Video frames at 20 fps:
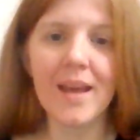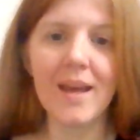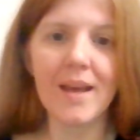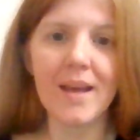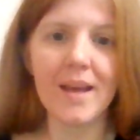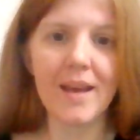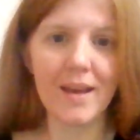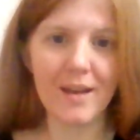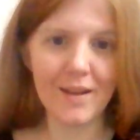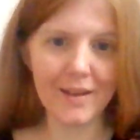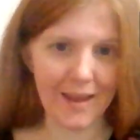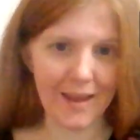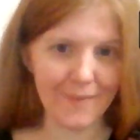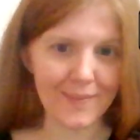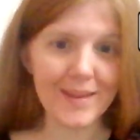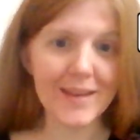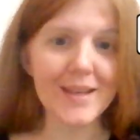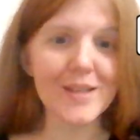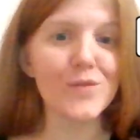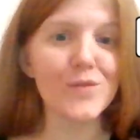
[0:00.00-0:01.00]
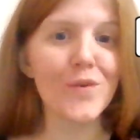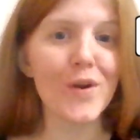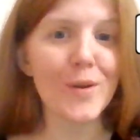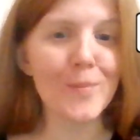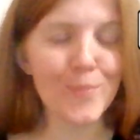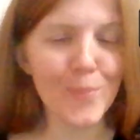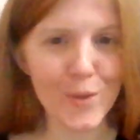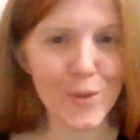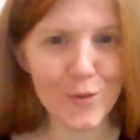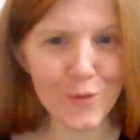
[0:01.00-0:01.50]
And again, it's very
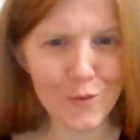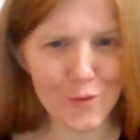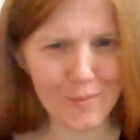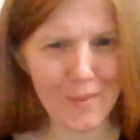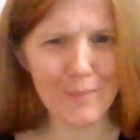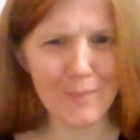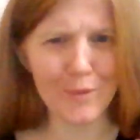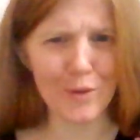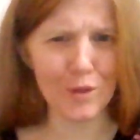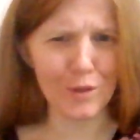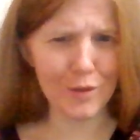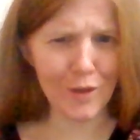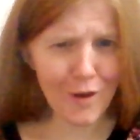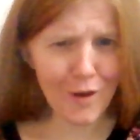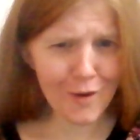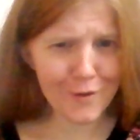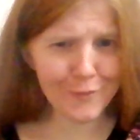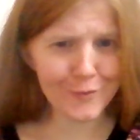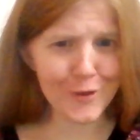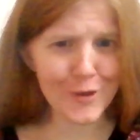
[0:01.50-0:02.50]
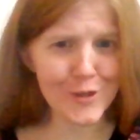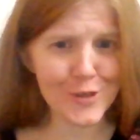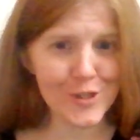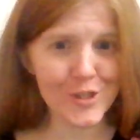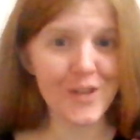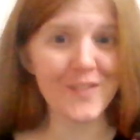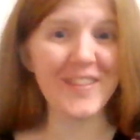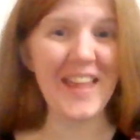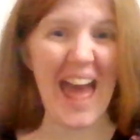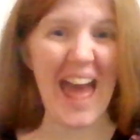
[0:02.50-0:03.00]
important to remember the long
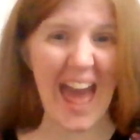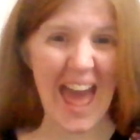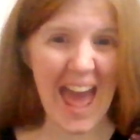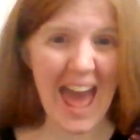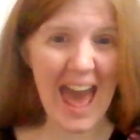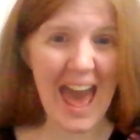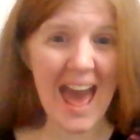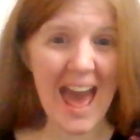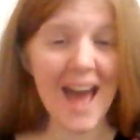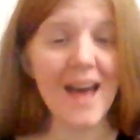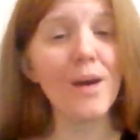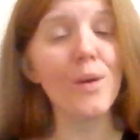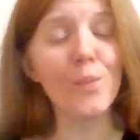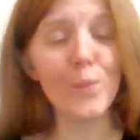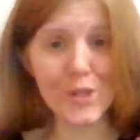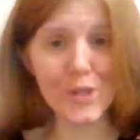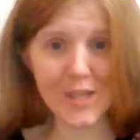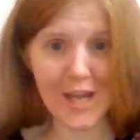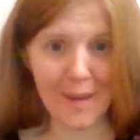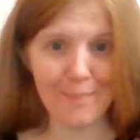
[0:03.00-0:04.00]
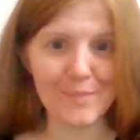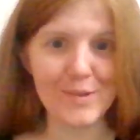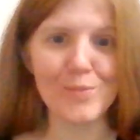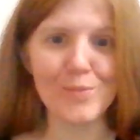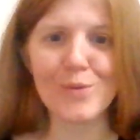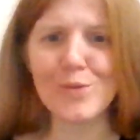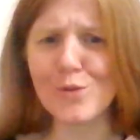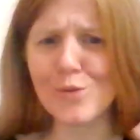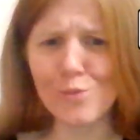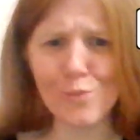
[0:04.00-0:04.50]
version, the ä, which happens
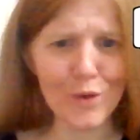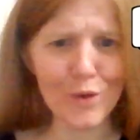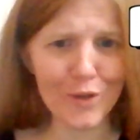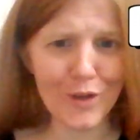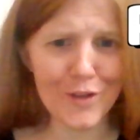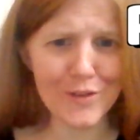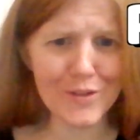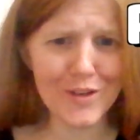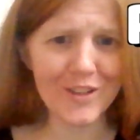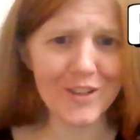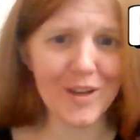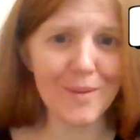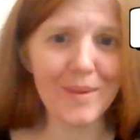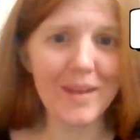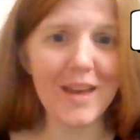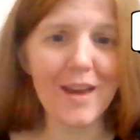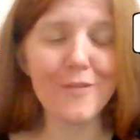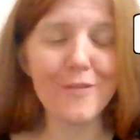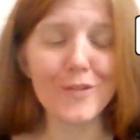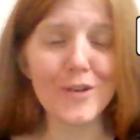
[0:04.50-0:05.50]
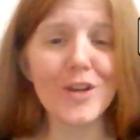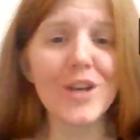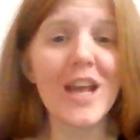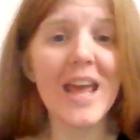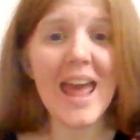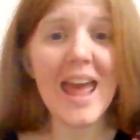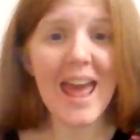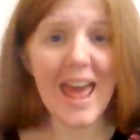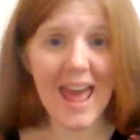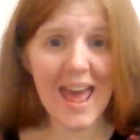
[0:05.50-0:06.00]
with just one consonant coming after,
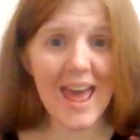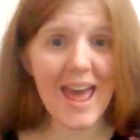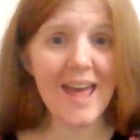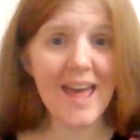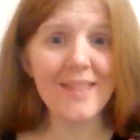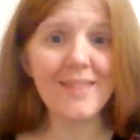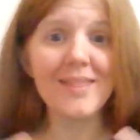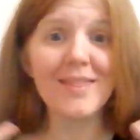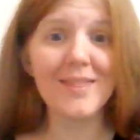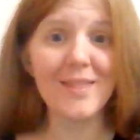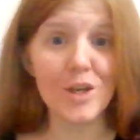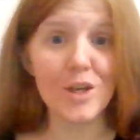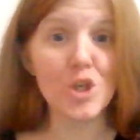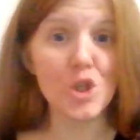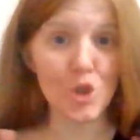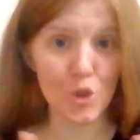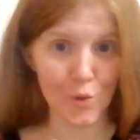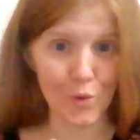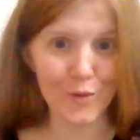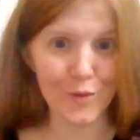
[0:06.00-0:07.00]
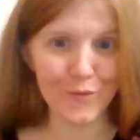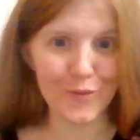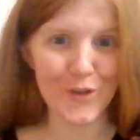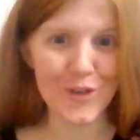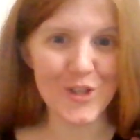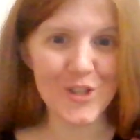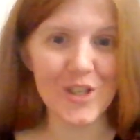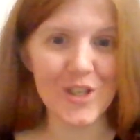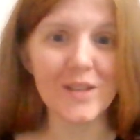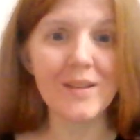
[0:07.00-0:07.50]
and the short
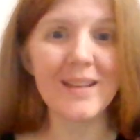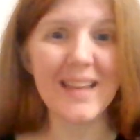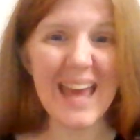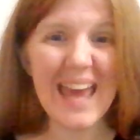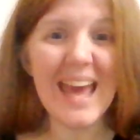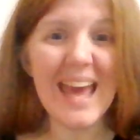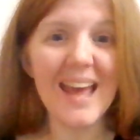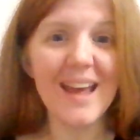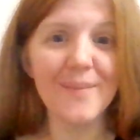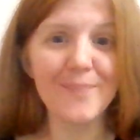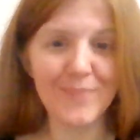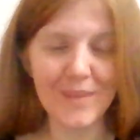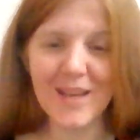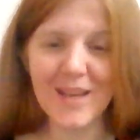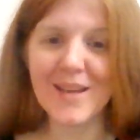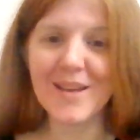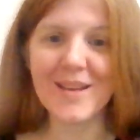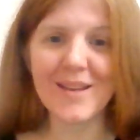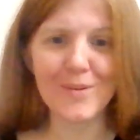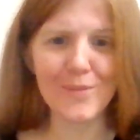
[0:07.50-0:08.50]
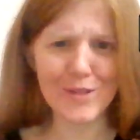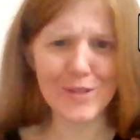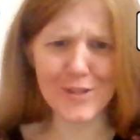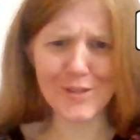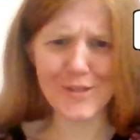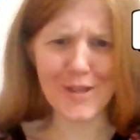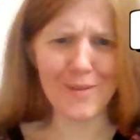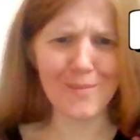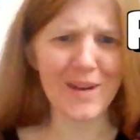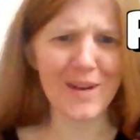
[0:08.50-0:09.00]
version, which
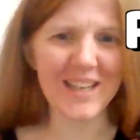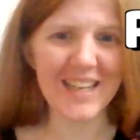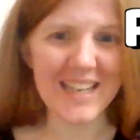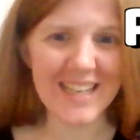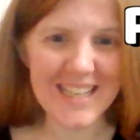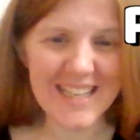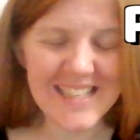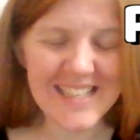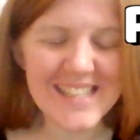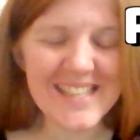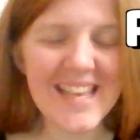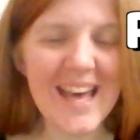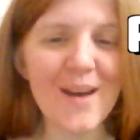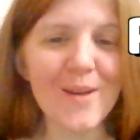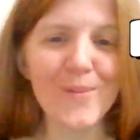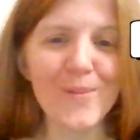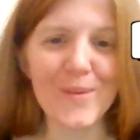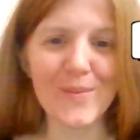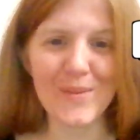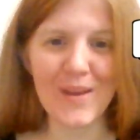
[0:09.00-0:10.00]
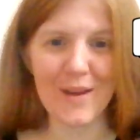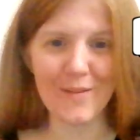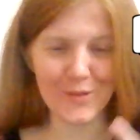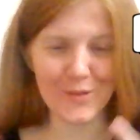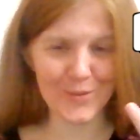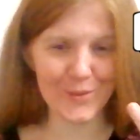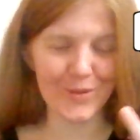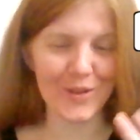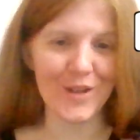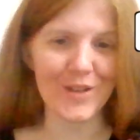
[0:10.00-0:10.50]
is sound more like an E sound when you have
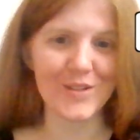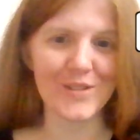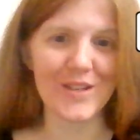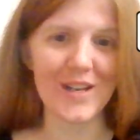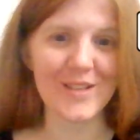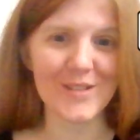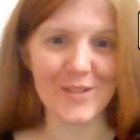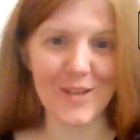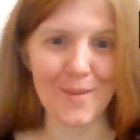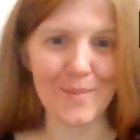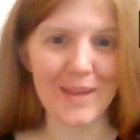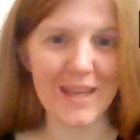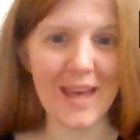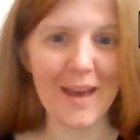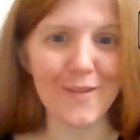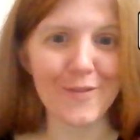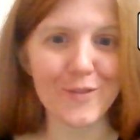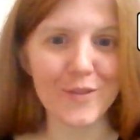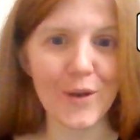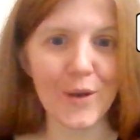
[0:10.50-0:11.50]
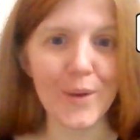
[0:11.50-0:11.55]
two consonants coming after.